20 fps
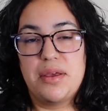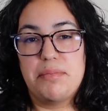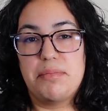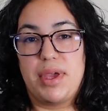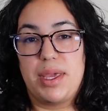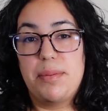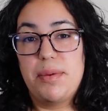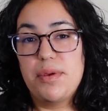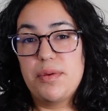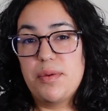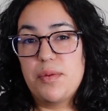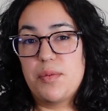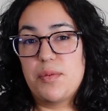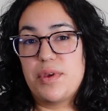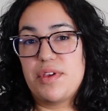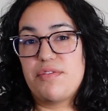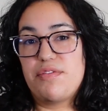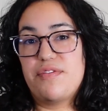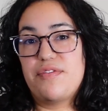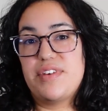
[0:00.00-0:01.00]
maybe
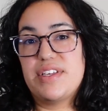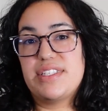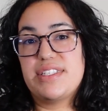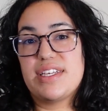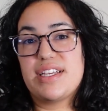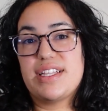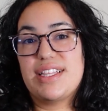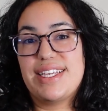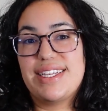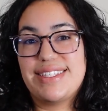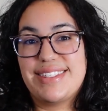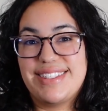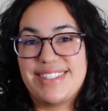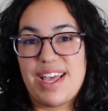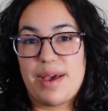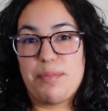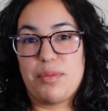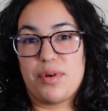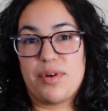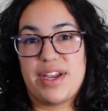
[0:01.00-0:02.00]
we physically
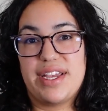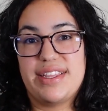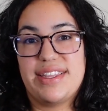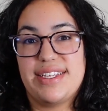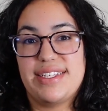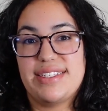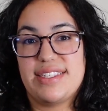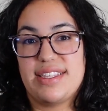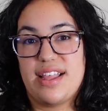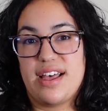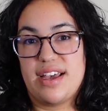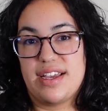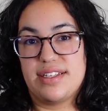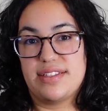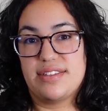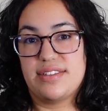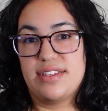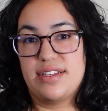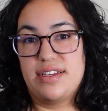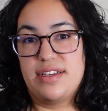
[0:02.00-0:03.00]
separate these
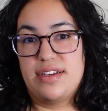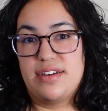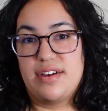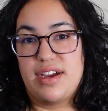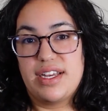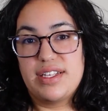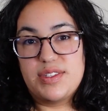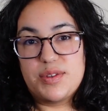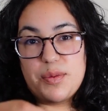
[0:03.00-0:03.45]
lines, right?